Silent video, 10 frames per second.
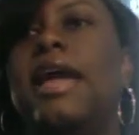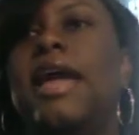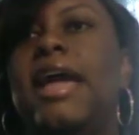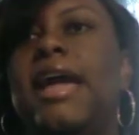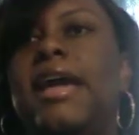
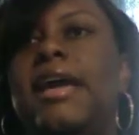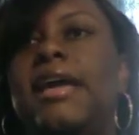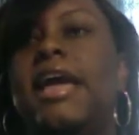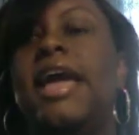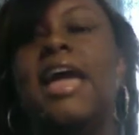
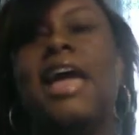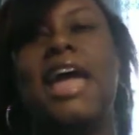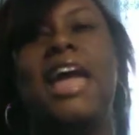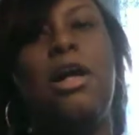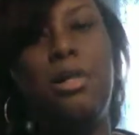a
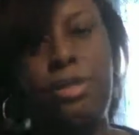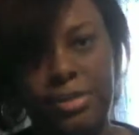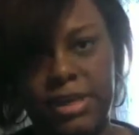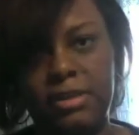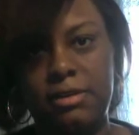
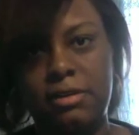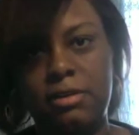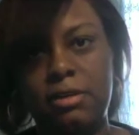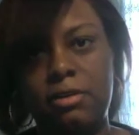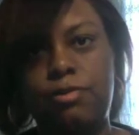healthy
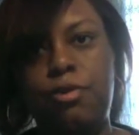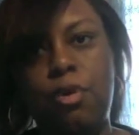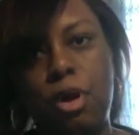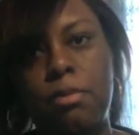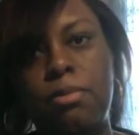
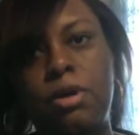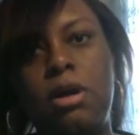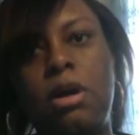form